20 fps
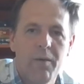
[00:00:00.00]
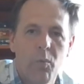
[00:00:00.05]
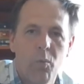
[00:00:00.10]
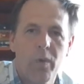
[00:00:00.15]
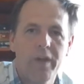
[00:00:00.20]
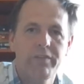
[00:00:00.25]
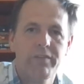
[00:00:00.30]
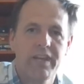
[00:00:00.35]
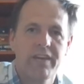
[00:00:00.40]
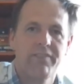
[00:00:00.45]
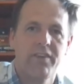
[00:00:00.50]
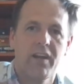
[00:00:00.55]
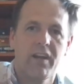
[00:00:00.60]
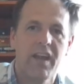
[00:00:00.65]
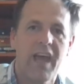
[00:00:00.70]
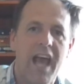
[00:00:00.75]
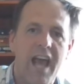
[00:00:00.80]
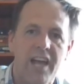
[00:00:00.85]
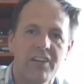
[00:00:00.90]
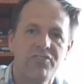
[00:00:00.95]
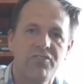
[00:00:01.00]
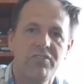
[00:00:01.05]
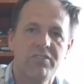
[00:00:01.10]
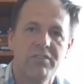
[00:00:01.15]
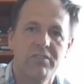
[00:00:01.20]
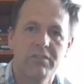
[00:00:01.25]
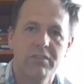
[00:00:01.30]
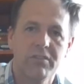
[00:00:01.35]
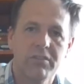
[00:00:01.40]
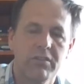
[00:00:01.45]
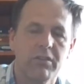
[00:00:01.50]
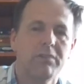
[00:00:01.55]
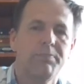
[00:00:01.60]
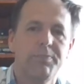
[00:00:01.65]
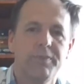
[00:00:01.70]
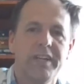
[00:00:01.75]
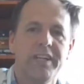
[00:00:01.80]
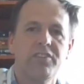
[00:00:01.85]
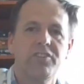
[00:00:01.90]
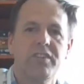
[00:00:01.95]
When you have a large
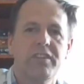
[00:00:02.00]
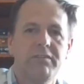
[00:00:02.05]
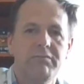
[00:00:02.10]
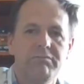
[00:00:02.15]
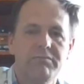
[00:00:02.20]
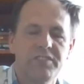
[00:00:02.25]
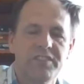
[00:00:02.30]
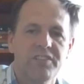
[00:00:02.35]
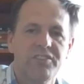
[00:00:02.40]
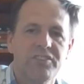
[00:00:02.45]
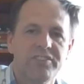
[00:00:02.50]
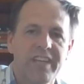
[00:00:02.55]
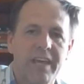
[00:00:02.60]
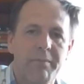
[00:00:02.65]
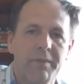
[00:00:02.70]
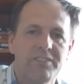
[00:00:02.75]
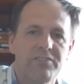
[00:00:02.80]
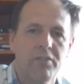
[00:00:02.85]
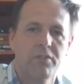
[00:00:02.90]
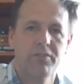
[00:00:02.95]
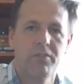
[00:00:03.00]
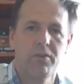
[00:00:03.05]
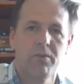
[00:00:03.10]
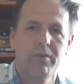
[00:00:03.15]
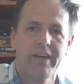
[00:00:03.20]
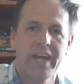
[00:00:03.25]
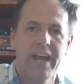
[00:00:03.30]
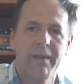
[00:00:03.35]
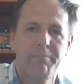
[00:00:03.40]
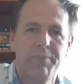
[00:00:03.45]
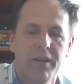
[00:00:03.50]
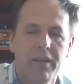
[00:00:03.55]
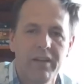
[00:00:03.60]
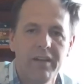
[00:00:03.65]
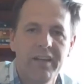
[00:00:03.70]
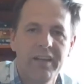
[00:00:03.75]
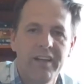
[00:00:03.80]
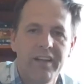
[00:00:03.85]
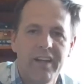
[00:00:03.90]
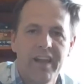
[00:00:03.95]
corporation, such as Amazon or
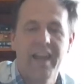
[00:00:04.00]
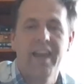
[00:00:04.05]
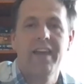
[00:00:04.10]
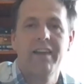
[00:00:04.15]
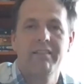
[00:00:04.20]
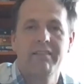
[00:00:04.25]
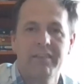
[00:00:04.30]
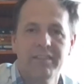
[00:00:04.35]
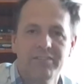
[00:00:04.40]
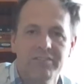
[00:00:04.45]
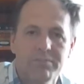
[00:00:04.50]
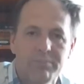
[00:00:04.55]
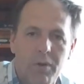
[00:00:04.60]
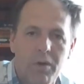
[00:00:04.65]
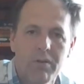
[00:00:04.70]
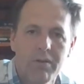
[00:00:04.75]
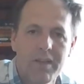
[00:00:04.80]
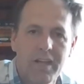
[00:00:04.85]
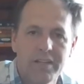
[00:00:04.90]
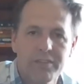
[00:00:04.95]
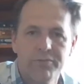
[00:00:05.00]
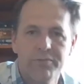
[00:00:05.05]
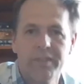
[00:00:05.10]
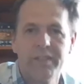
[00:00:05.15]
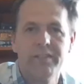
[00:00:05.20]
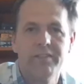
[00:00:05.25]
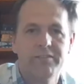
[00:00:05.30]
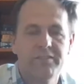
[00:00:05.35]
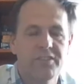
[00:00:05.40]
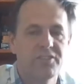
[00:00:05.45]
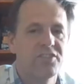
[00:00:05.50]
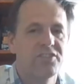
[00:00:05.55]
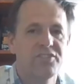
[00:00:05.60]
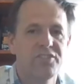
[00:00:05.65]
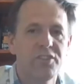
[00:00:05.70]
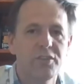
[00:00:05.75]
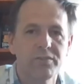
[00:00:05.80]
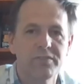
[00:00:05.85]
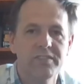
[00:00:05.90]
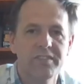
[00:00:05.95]
Apple, and a small country, such
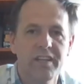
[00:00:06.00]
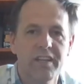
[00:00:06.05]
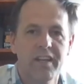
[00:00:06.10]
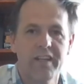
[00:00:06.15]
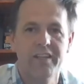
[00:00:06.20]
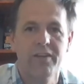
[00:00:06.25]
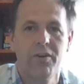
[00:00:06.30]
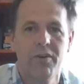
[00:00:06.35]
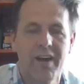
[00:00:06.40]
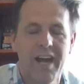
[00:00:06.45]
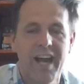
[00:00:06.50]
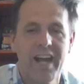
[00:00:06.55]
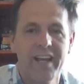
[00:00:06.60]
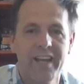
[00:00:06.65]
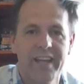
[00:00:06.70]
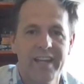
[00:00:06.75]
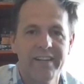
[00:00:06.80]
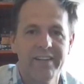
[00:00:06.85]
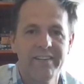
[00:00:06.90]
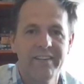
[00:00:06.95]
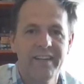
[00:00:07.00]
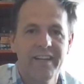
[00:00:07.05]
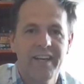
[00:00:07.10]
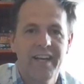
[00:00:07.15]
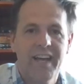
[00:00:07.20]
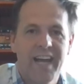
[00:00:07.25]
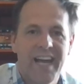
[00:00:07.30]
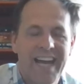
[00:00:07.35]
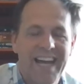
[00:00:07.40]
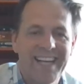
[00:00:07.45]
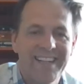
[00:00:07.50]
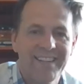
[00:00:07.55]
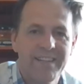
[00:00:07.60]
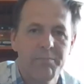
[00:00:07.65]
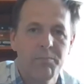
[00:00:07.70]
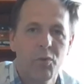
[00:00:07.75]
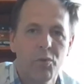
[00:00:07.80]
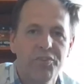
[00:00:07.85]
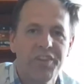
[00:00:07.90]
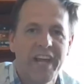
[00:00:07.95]
as New Zealand or Ireland, the
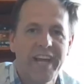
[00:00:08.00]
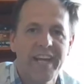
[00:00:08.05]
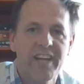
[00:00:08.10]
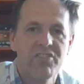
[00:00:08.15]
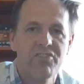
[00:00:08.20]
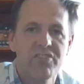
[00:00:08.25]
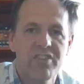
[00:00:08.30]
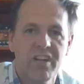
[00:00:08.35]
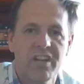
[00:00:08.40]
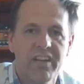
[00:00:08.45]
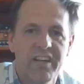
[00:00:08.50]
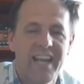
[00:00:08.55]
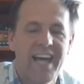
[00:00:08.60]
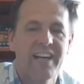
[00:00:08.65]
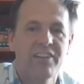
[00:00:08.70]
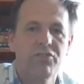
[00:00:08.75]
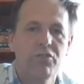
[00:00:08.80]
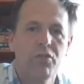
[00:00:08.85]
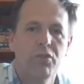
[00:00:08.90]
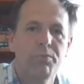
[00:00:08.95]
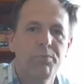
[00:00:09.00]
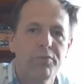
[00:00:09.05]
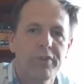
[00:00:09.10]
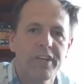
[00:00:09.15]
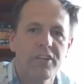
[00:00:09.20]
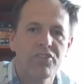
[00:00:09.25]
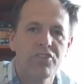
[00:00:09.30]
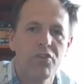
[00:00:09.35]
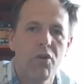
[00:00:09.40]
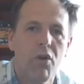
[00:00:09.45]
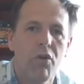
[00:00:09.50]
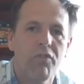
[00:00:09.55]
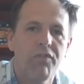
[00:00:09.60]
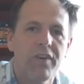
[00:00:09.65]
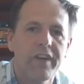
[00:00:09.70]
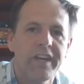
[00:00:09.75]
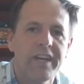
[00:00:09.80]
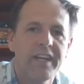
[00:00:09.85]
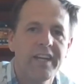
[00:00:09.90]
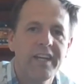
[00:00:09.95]
multinational large corporation
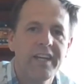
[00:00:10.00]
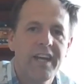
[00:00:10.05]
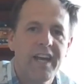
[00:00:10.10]
often